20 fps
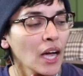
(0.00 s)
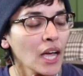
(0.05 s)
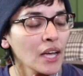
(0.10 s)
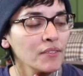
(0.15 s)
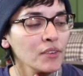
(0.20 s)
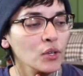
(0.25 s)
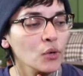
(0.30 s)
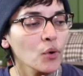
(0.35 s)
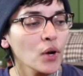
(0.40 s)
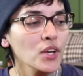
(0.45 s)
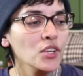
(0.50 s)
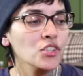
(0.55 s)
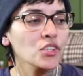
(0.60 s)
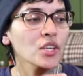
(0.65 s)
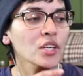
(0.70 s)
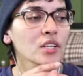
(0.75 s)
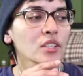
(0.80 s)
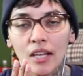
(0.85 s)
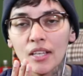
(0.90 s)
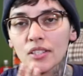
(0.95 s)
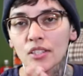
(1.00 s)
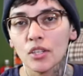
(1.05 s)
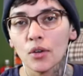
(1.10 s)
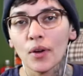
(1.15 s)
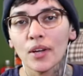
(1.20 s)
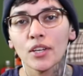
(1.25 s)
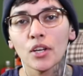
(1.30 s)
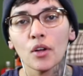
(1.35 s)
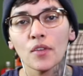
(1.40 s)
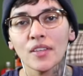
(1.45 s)
I have a question. So
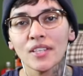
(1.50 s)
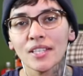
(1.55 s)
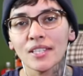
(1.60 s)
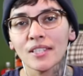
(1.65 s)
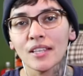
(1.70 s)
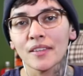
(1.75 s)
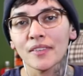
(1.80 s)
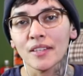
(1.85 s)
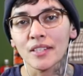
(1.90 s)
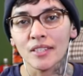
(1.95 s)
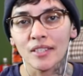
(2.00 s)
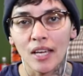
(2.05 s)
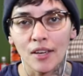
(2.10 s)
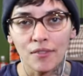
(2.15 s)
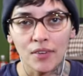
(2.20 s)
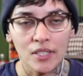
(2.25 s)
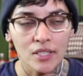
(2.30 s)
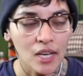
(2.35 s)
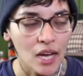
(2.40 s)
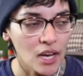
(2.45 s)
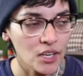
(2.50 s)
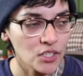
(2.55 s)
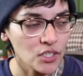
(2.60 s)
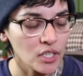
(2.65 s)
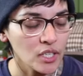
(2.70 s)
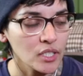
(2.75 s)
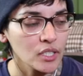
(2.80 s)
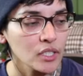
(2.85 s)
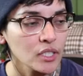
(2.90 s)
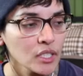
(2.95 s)
I know this is on the Steph and
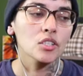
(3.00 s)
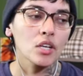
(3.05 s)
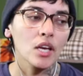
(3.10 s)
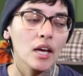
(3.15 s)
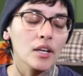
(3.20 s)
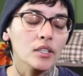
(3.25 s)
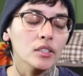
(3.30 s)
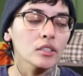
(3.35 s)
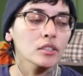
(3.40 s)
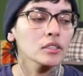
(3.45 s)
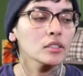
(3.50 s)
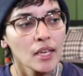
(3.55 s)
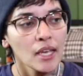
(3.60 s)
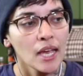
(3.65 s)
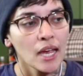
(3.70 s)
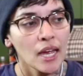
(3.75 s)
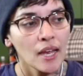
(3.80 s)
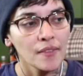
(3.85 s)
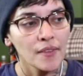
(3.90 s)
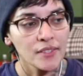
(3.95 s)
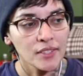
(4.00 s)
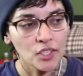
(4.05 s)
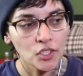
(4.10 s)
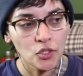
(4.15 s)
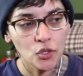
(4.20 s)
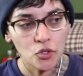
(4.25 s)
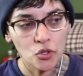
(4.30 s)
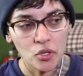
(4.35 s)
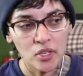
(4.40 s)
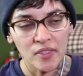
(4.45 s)
Tasha channel, and this is
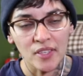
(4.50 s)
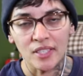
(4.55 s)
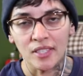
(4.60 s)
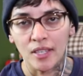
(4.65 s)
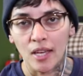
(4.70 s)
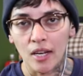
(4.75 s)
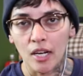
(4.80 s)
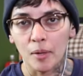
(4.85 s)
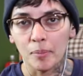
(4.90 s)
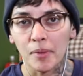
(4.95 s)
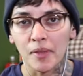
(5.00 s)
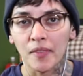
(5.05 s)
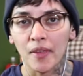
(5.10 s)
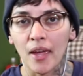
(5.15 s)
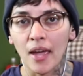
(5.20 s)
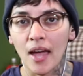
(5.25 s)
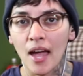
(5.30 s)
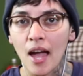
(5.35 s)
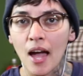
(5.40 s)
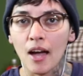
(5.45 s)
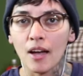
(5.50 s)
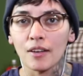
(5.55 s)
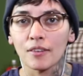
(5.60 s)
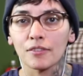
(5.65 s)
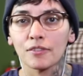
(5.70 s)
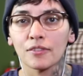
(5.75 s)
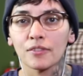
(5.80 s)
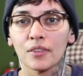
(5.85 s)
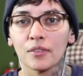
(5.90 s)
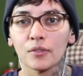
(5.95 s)
usually the setup that they
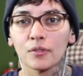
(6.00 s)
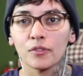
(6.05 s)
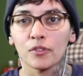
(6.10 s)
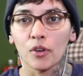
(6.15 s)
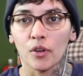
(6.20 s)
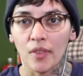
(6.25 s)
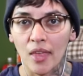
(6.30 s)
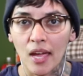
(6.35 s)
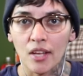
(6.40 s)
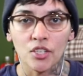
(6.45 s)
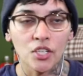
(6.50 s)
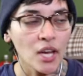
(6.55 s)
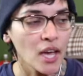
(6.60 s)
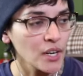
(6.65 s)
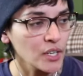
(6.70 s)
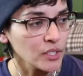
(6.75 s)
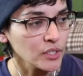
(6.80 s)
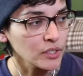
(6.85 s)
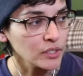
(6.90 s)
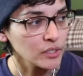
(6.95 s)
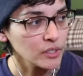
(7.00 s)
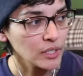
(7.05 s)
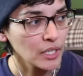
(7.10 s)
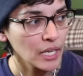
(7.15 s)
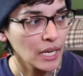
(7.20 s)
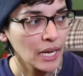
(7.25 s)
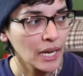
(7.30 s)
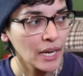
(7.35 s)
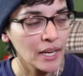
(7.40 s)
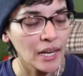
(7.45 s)
have for that channel.
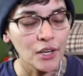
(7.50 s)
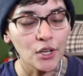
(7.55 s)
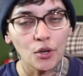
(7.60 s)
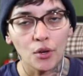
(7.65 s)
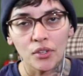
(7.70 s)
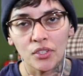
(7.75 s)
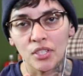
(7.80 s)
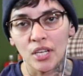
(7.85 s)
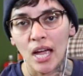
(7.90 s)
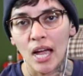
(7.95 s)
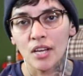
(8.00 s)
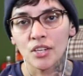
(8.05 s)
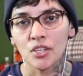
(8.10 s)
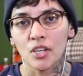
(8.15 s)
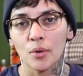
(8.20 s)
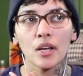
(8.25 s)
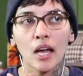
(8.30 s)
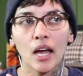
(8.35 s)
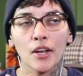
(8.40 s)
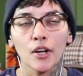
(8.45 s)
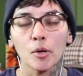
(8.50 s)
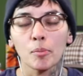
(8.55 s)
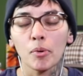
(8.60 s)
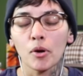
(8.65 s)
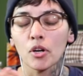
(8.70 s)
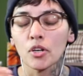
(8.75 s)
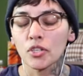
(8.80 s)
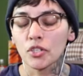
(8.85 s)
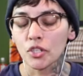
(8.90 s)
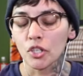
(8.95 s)
And I know Tasha on her
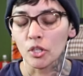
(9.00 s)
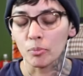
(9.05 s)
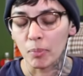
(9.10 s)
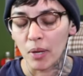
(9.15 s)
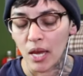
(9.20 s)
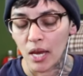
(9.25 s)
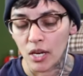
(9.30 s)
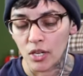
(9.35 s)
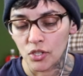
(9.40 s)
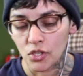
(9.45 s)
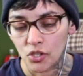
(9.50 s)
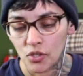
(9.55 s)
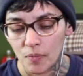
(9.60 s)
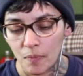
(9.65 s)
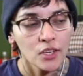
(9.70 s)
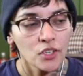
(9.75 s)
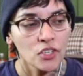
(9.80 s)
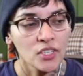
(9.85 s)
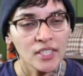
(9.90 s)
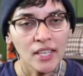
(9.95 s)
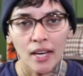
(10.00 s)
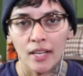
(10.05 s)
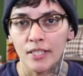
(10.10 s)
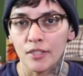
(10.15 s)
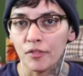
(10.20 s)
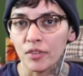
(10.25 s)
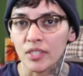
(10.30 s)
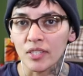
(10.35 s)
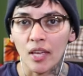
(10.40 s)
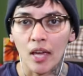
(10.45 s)
personal page, she's got a
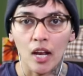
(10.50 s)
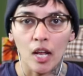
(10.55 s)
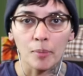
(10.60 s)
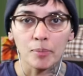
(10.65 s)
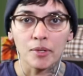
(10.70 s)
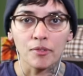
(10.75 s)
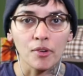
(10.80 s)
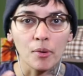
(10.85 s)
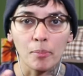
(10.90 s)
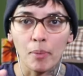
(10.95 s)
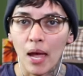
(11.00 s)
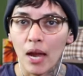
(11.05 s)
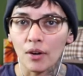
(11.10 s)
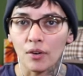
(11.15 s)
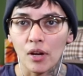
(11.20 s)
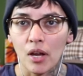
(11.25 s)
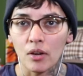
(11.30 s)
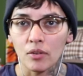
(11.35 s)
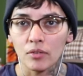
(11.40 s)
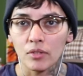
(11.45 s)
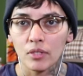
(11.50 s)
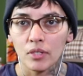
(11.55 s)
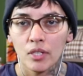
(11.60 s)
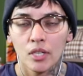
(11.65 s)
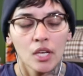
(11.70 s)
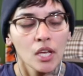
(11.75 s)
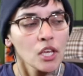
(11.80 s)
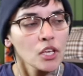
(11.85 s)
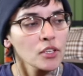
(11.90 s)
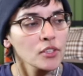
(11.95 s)
different setup, different background.
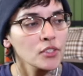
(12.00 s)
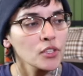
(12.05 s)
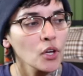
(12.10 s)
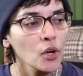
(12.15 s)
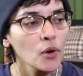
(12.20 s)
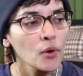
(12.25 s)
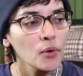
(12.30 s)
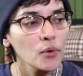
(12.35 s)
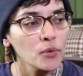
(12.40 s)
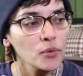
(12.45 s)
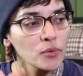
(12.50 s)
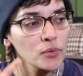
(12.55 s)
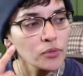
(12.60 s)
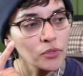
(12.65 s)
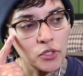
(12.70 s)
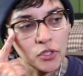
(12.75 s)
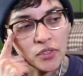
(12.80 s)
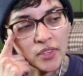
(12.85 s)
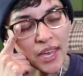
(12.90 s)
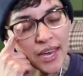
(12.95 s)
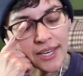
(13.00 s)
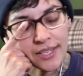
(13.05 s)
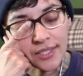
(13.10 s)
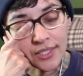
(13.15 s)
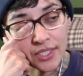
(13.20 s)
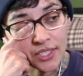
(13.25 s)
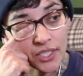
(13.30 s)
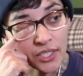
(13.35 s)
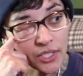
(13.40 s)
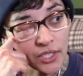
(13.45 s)
So do they
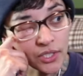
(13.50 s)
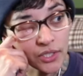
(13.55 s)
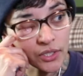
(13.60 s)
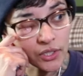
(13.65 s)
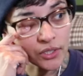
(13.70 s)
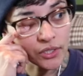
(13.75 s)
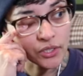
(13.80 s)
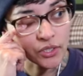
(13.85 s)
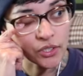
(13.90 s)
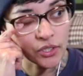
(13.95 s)
still